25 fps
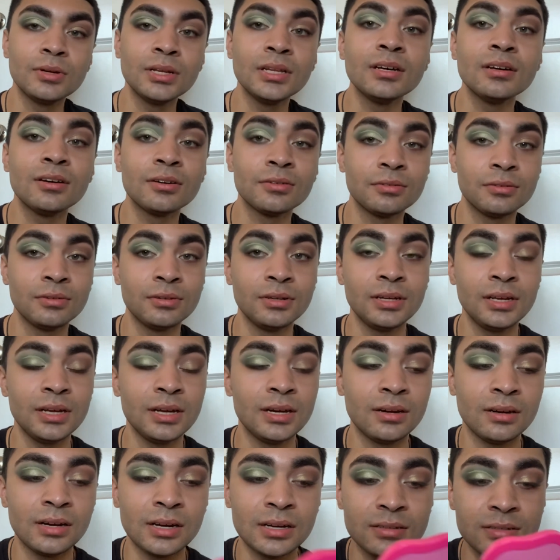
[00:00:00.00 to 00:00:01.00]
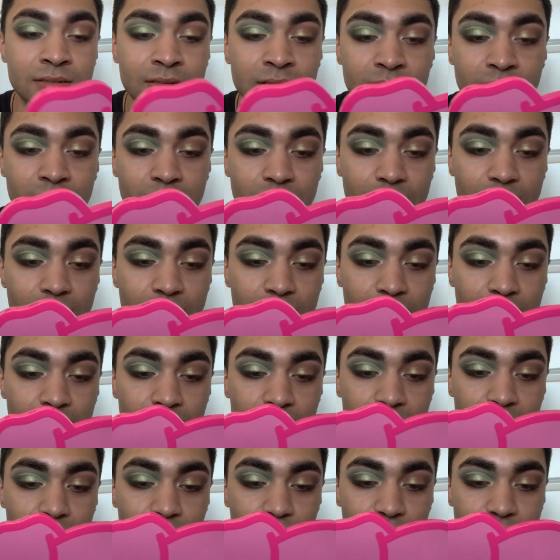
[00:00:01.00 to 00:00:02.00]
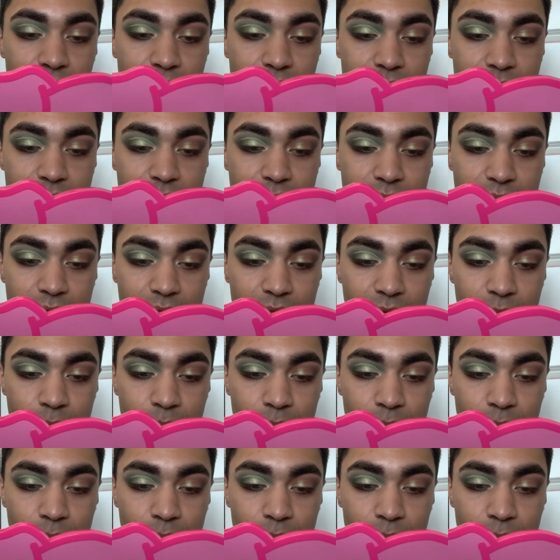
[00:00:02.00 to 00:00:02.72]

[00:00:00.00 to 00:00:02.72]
look really nicely with this lip.